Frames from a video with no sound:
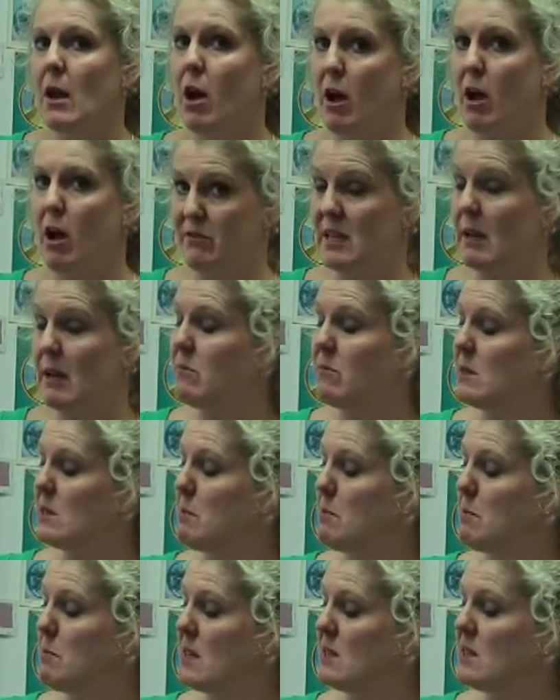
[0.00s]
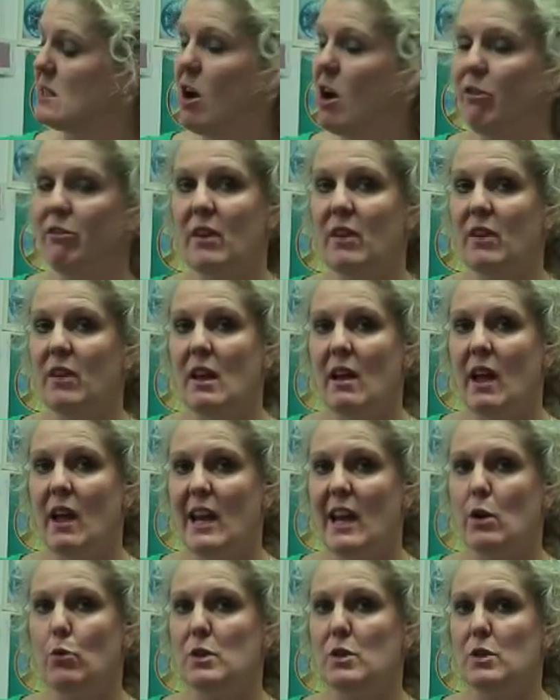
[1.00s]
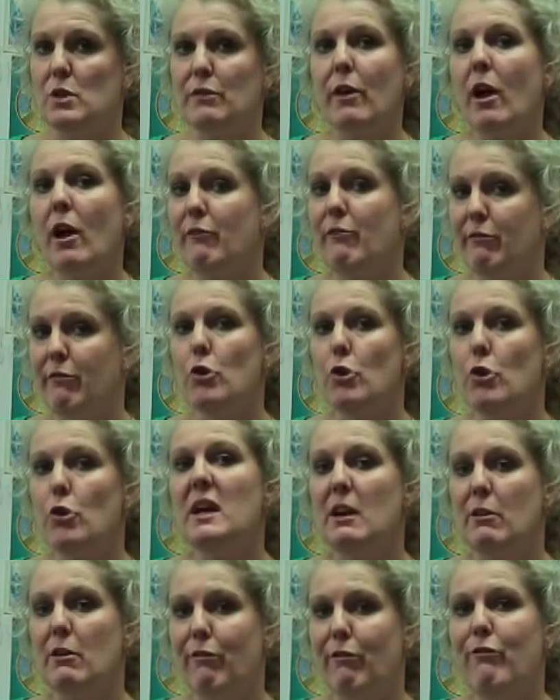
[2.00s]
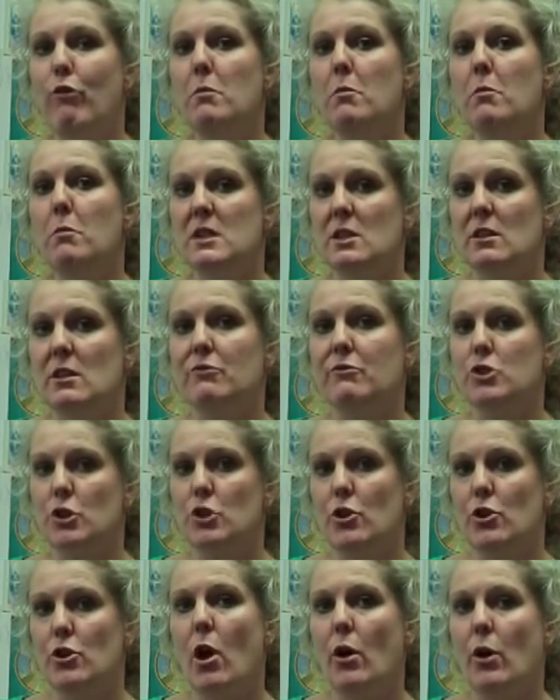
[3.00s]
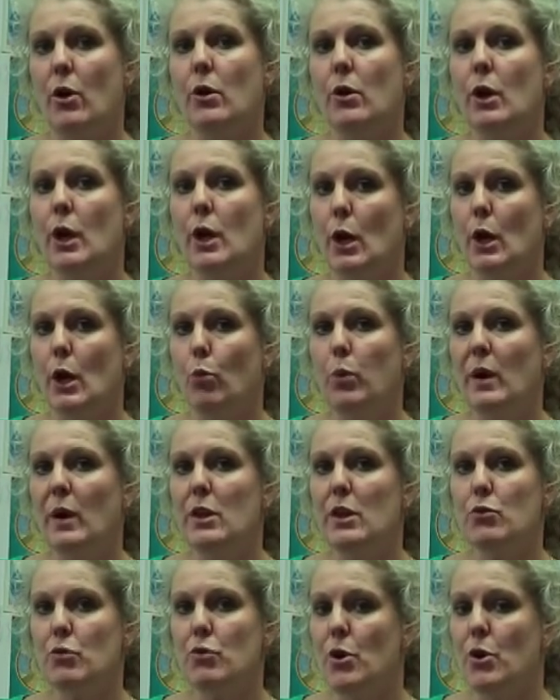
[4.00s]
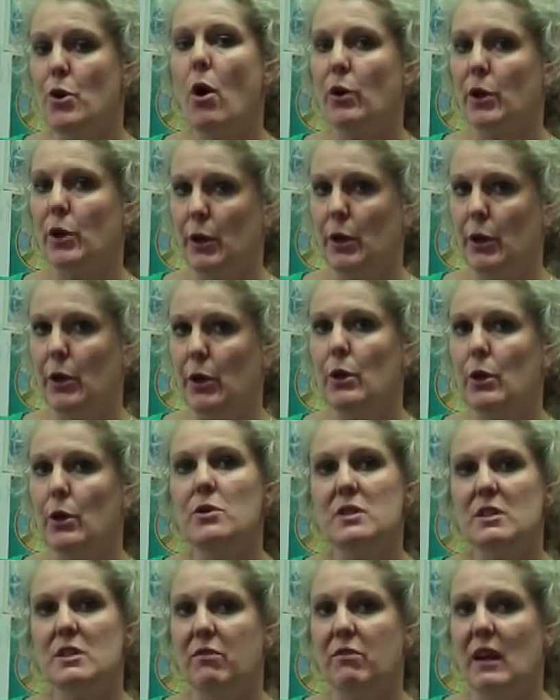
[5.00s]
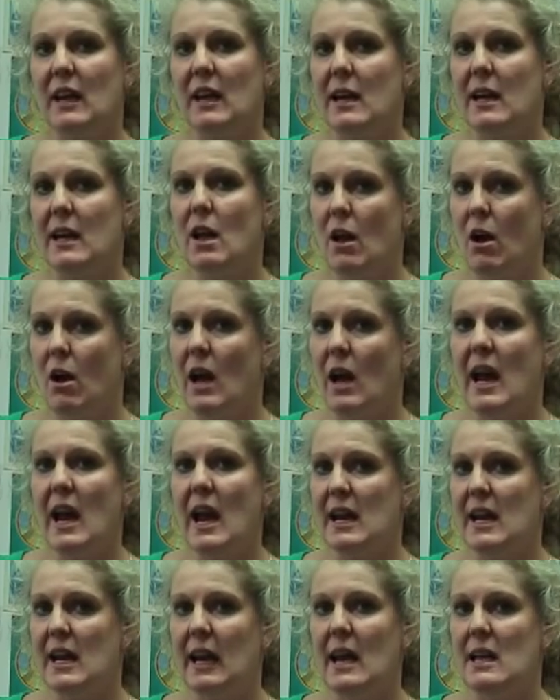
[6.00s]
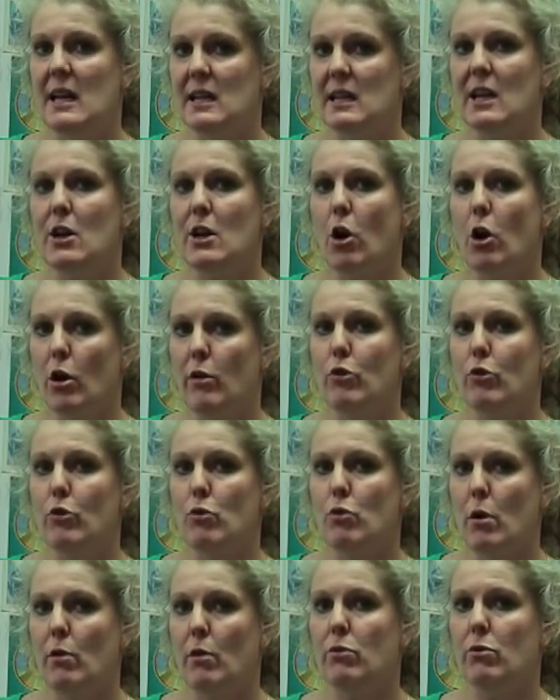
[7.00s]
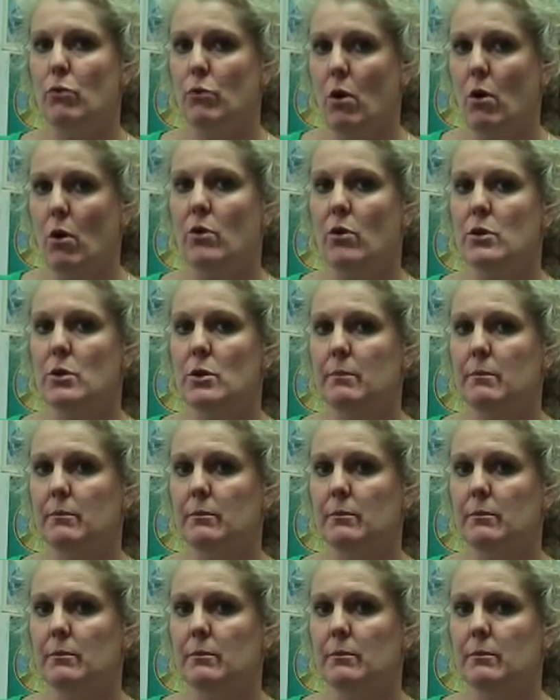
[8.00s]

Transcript: I've done this myself, and it was very informative to know whether or not conclusively I had a Candida overgrowth or not.